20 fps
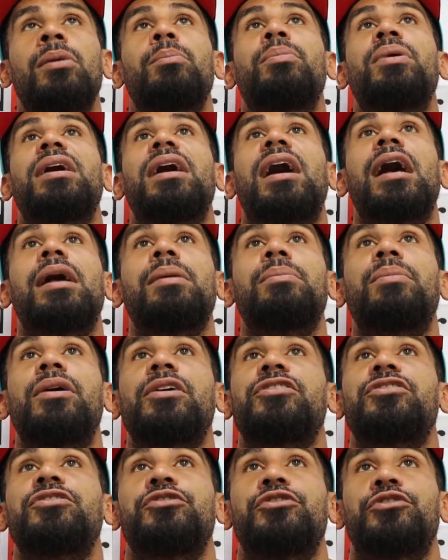But I
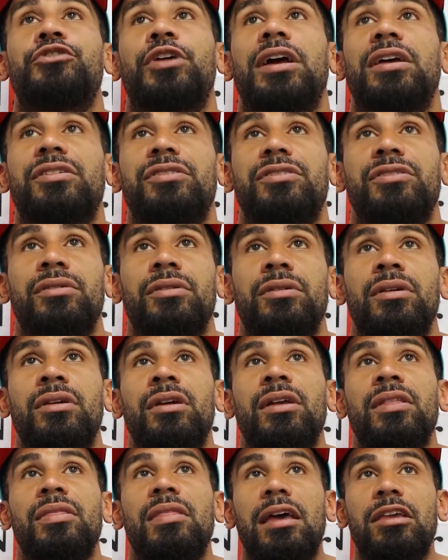must stress
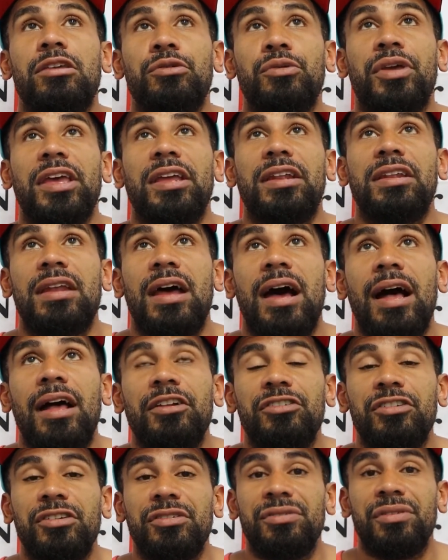that you
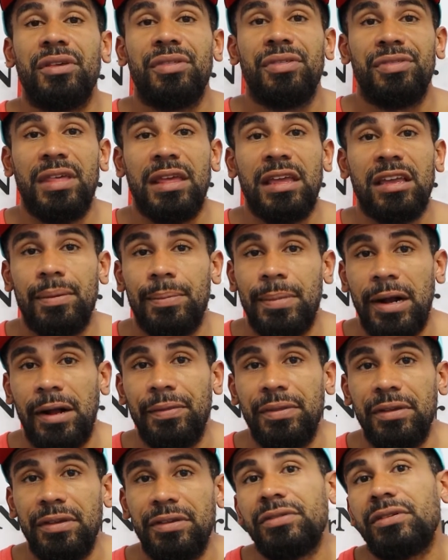cannot just think
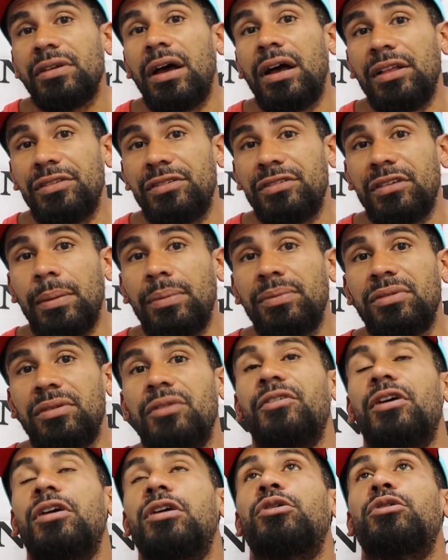about these
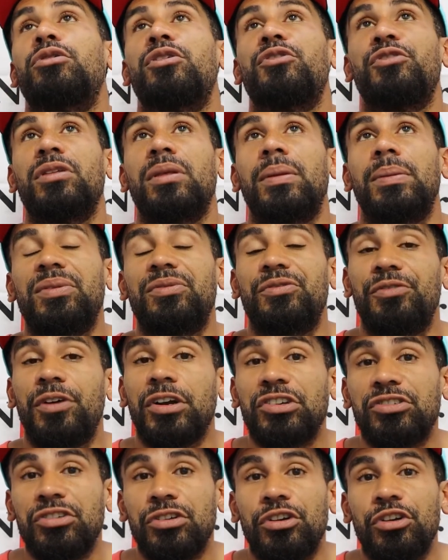concepts in order for them to
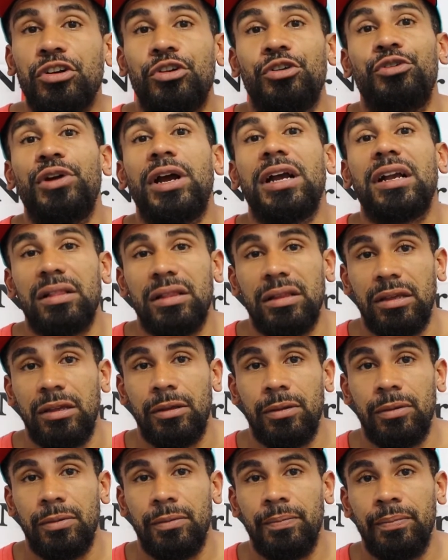function correctly.
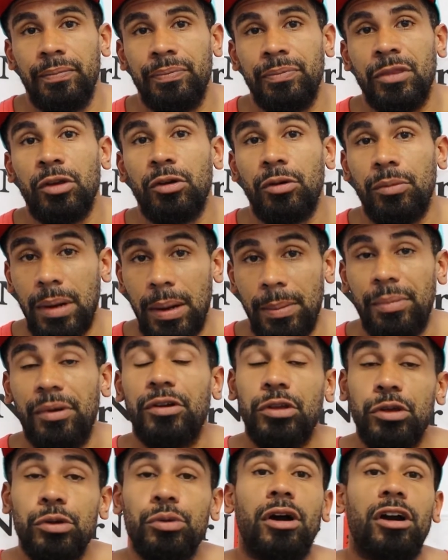Remember,
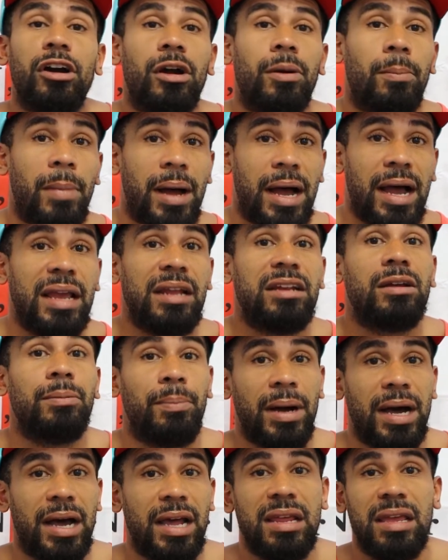you are a mind, a
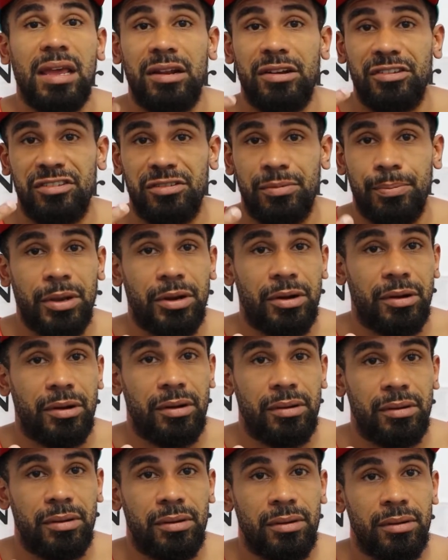body, and a
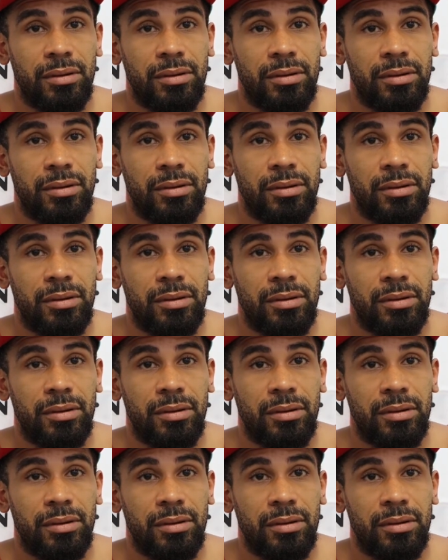spirit.